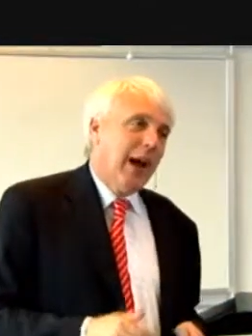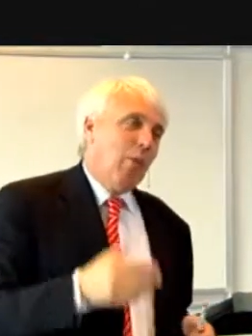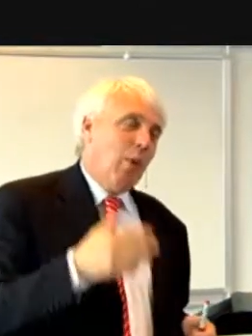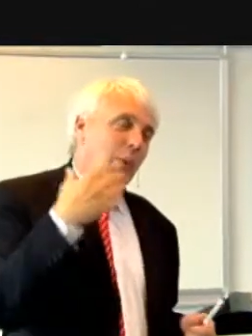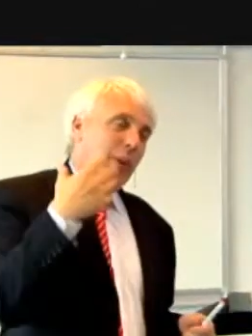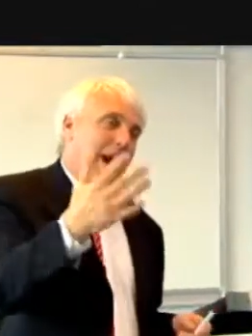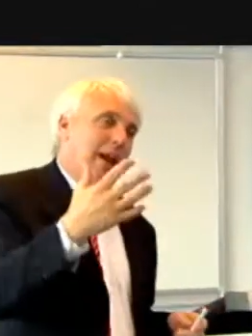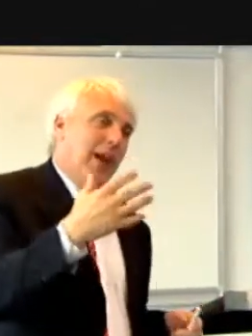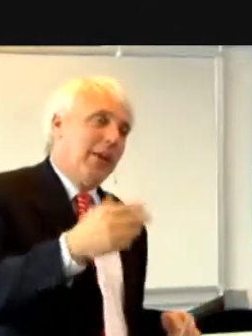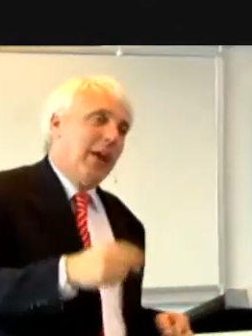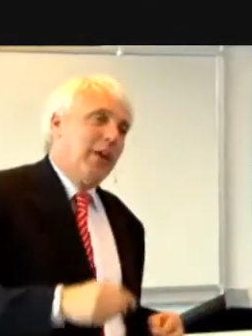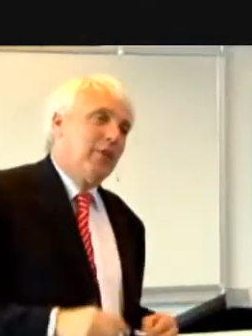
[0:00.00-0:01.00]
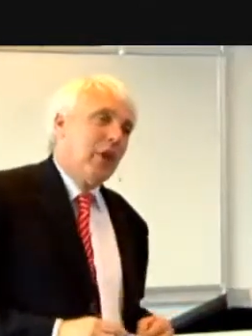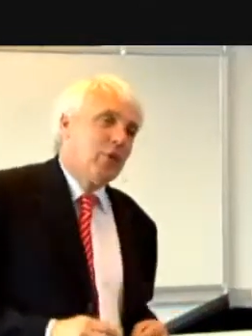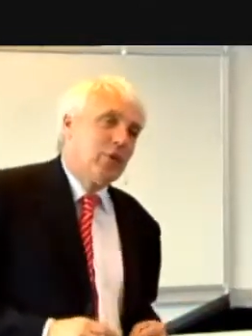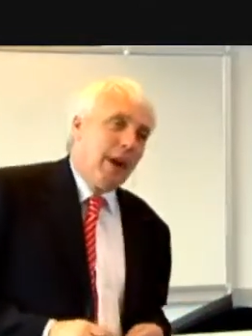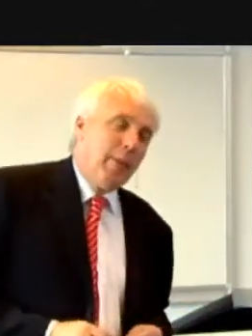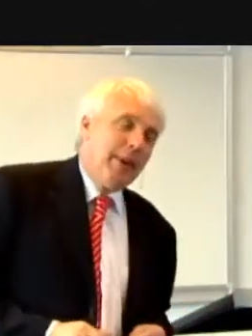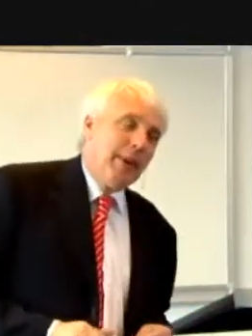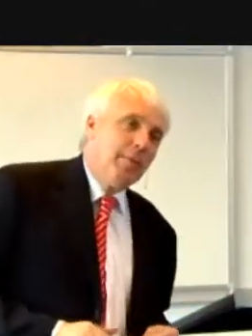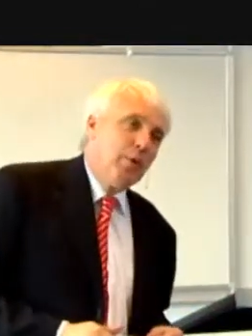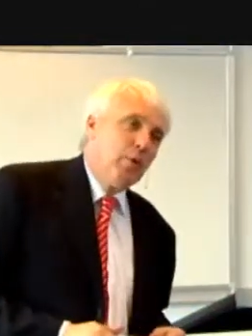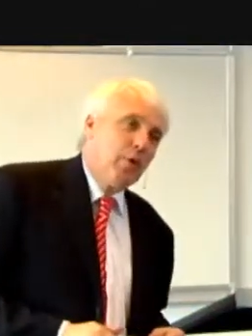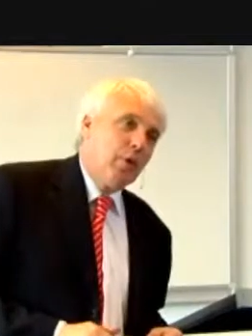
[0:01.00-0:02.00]
And when we had our NATO summit in
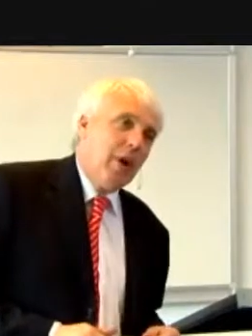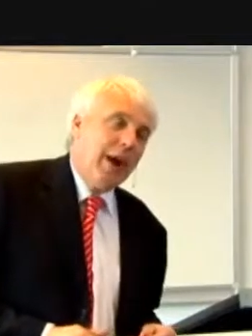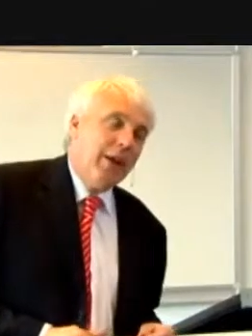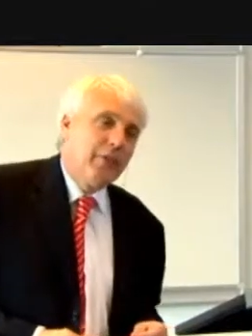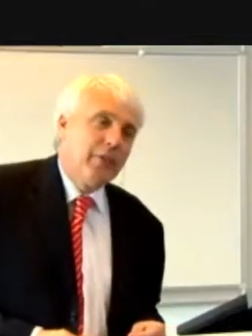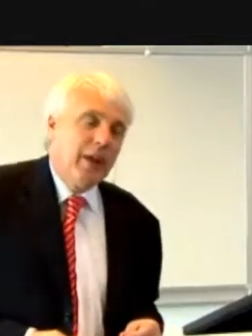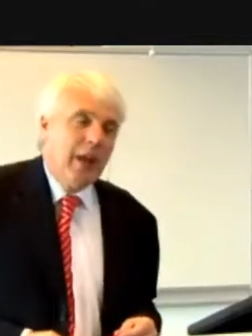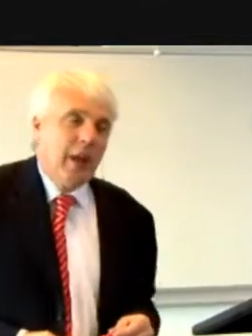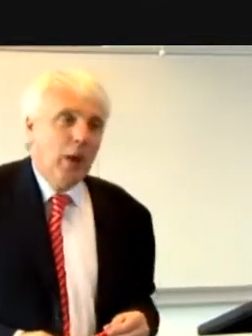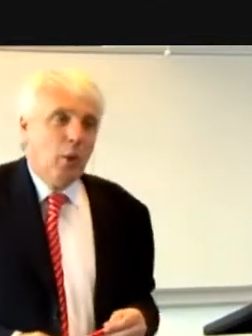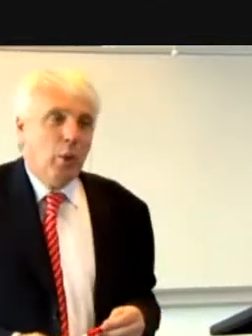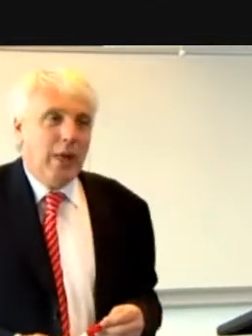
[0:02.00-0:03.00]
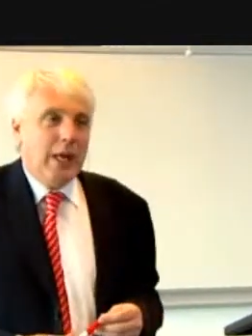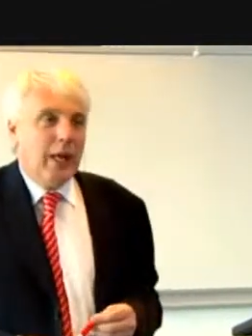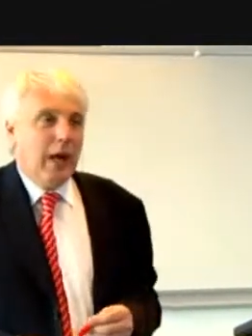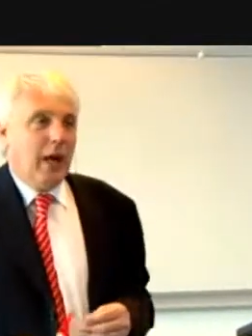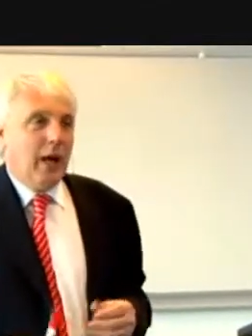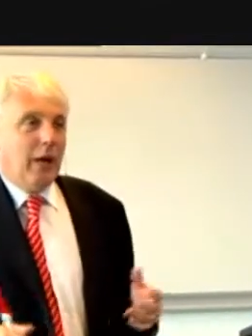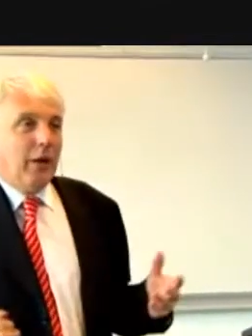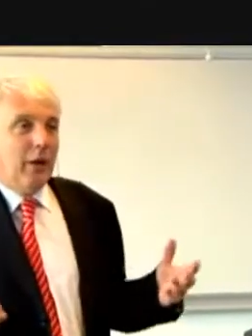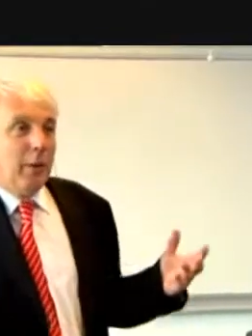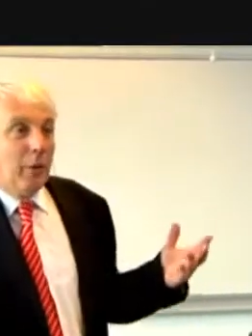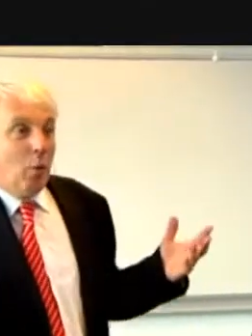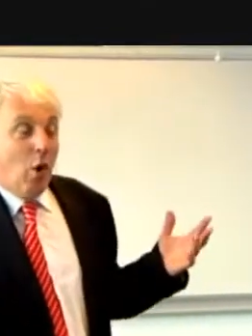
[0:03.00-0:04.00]
Bucharest, we
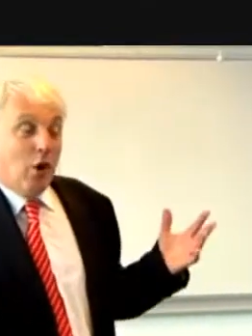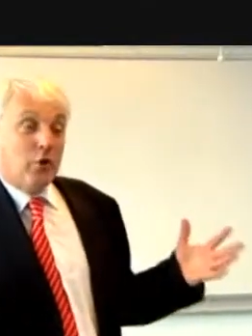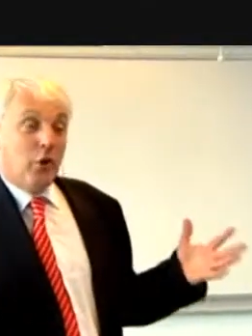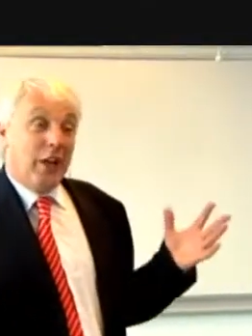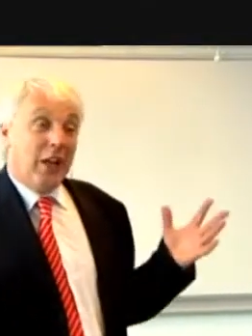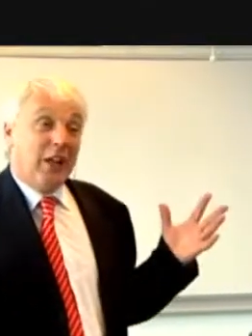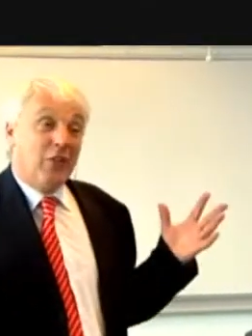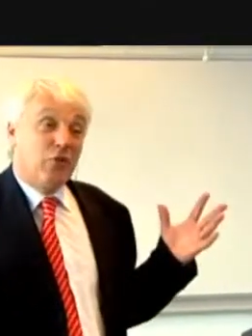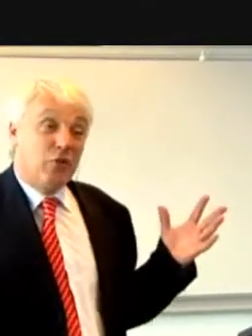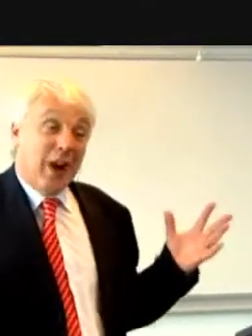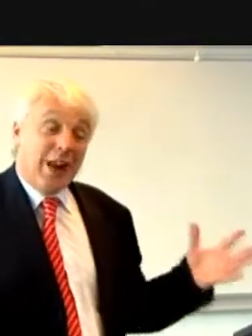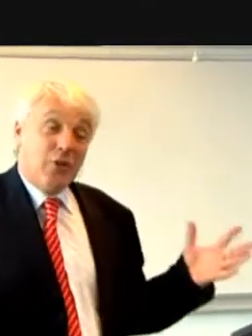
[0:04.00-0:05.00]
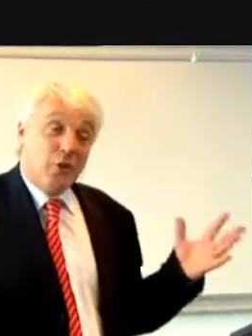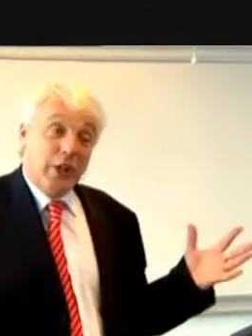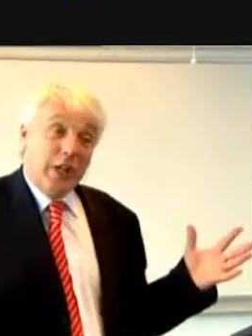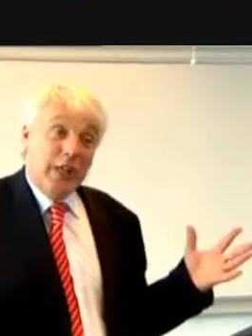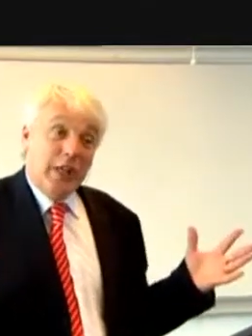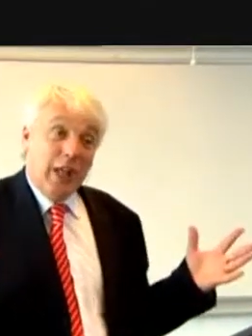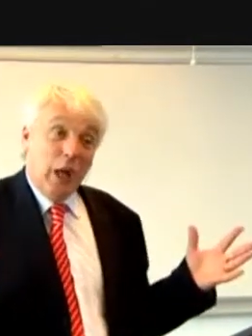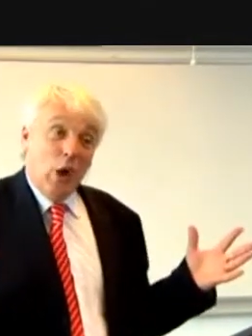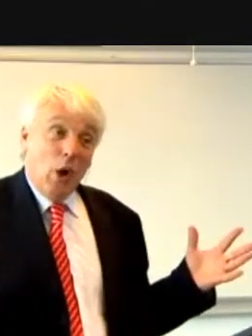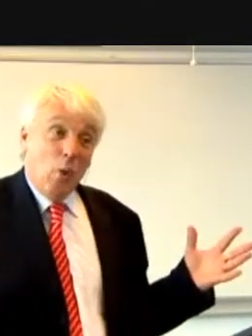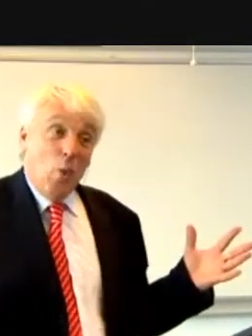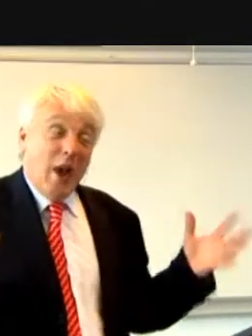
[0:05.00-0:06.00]
worked on a strategy
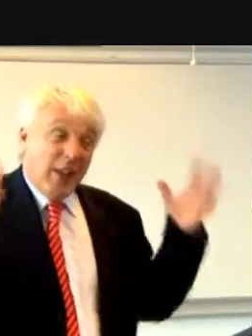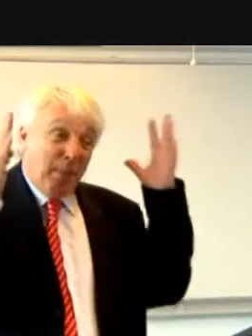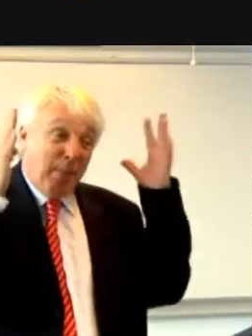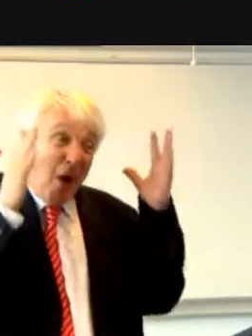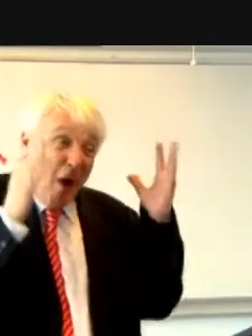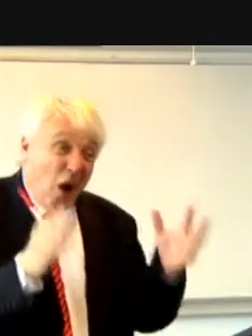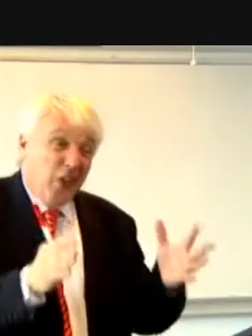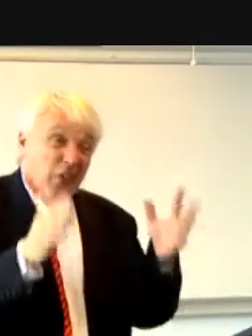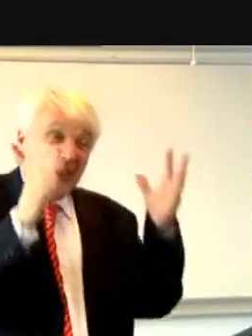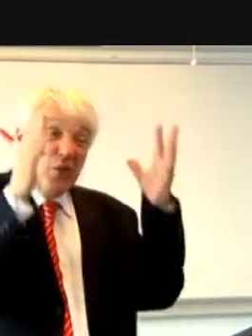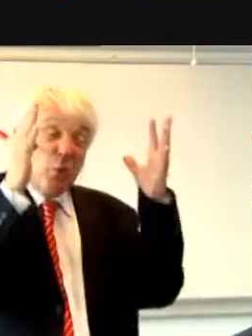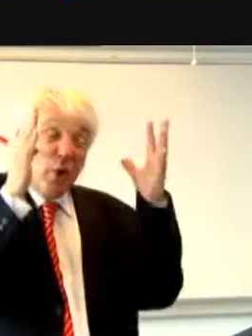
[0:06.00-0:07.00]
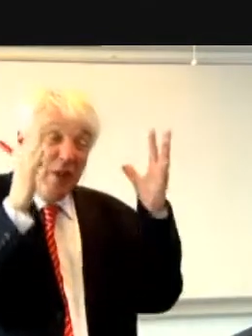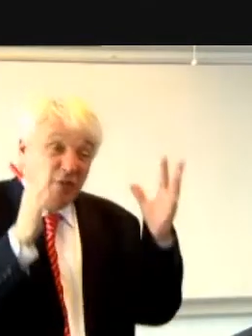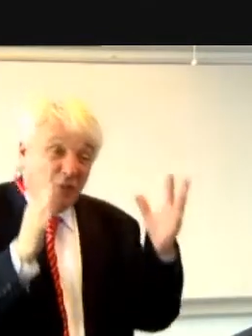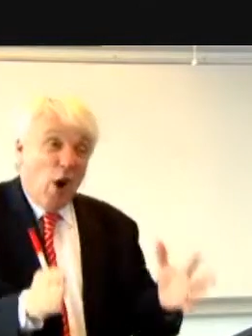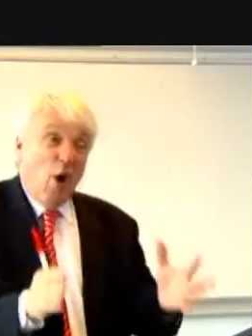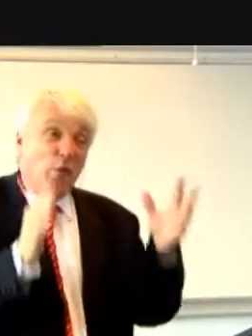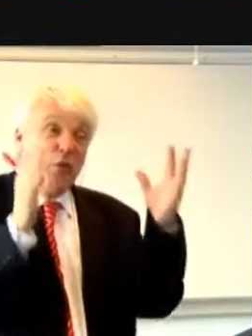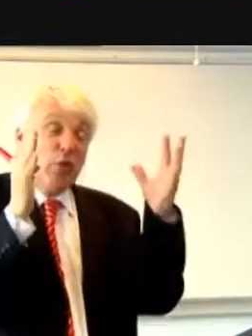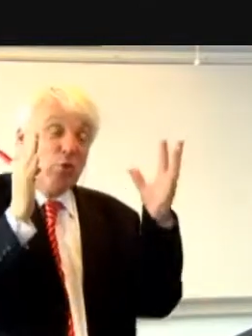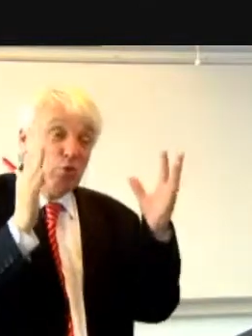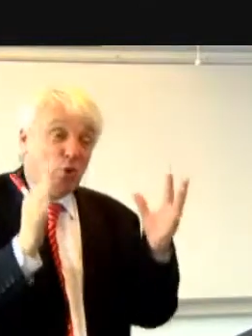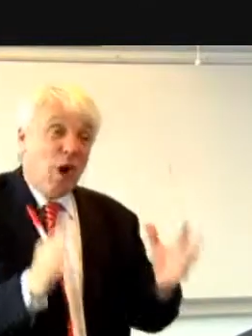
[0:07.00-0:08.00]
where the partners were involved
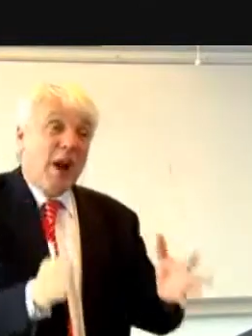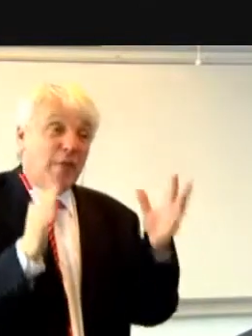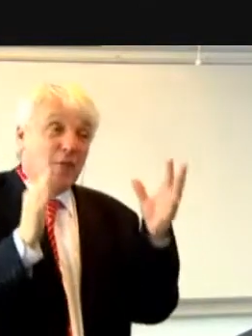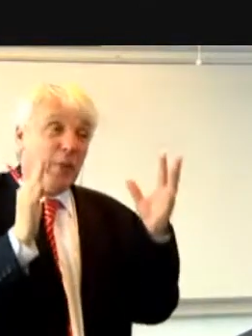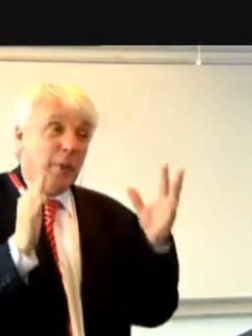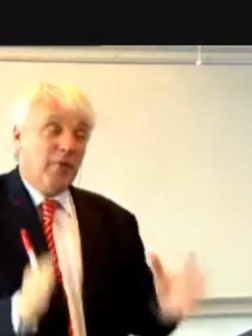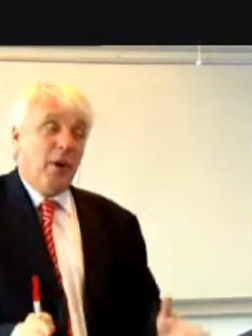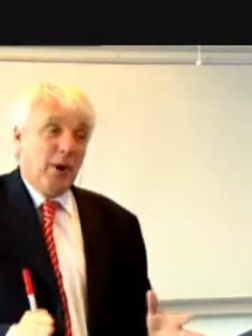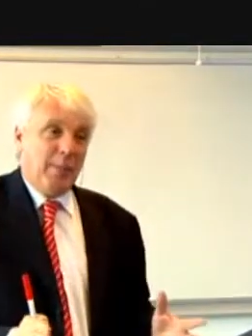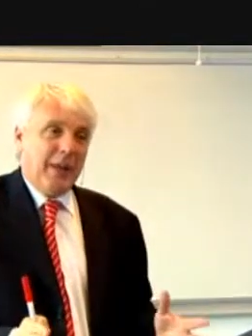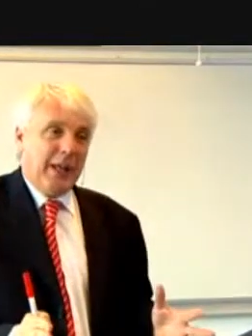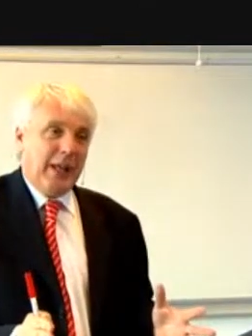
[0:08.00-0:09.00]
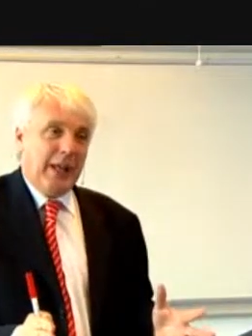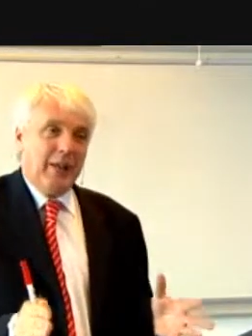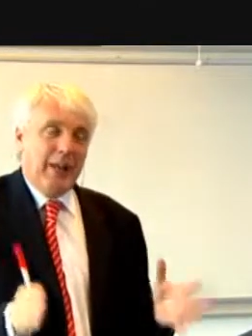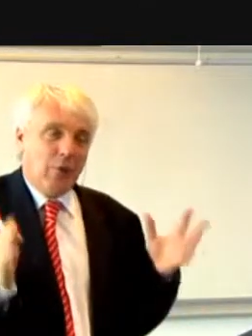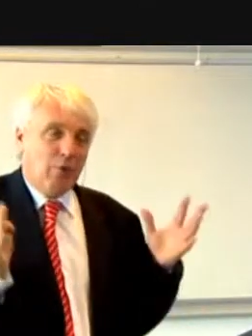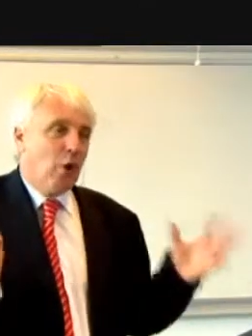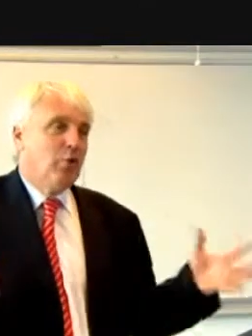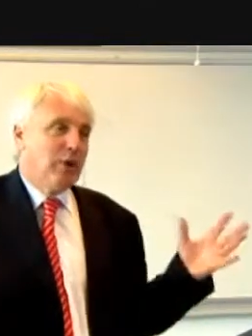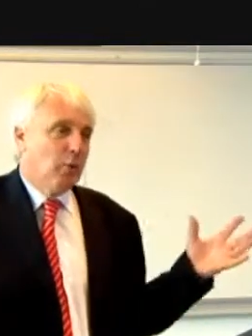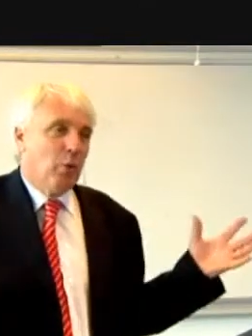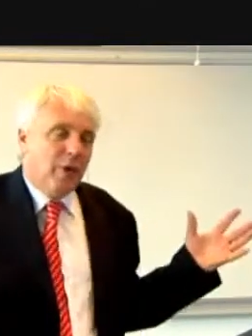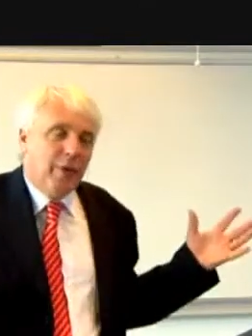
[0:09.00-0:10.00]
right from the very beginning. They wrote
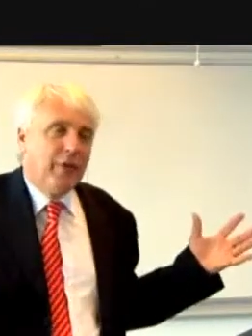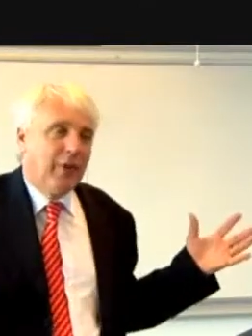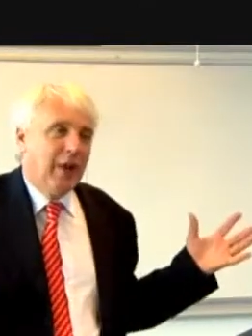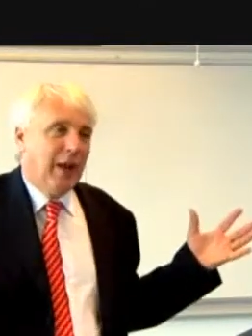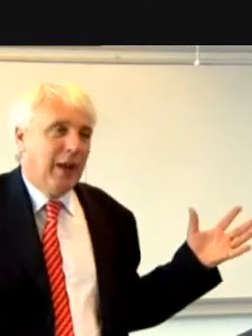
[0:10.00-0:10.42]
it with us.